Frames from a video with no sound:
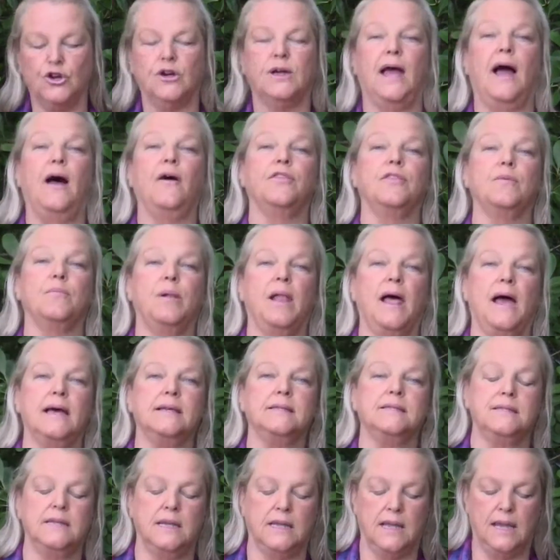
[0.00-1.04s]
took out the
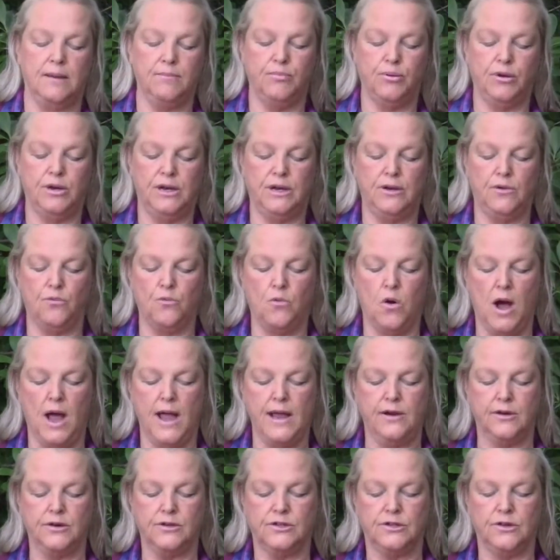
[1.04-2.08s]
plastic and put in a
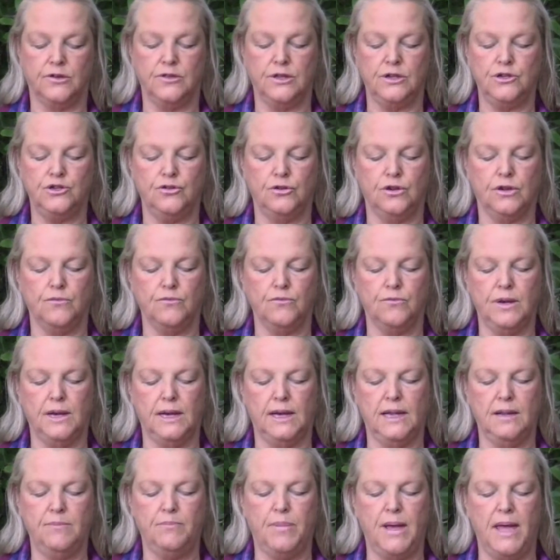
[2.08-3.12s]
wire so that you can
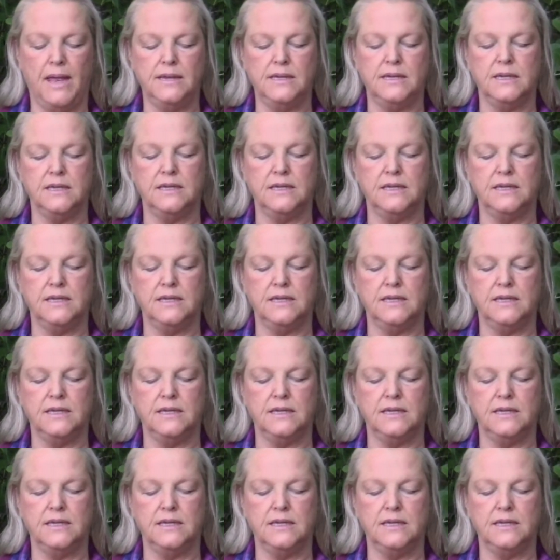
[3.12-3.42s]
really bend